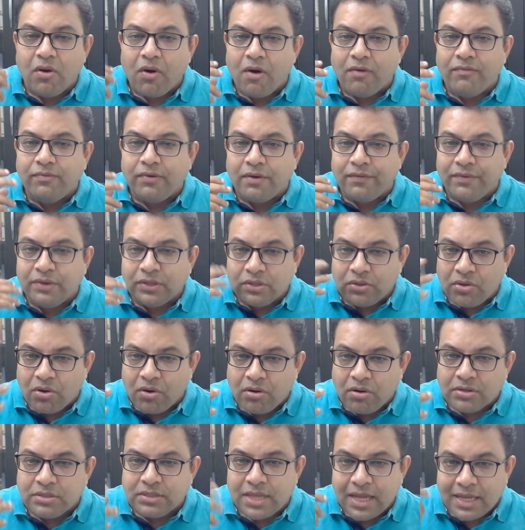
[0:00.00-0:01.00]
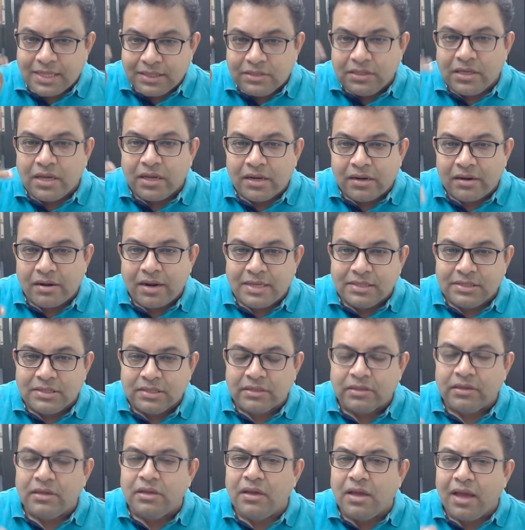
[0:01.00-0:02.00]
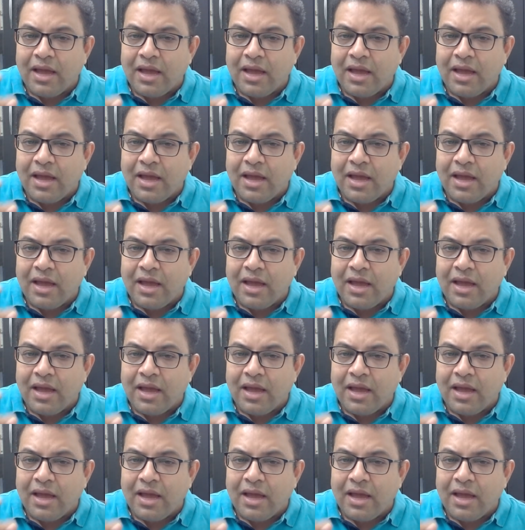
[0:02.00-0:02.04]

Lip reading: of our thoughts as they are arising.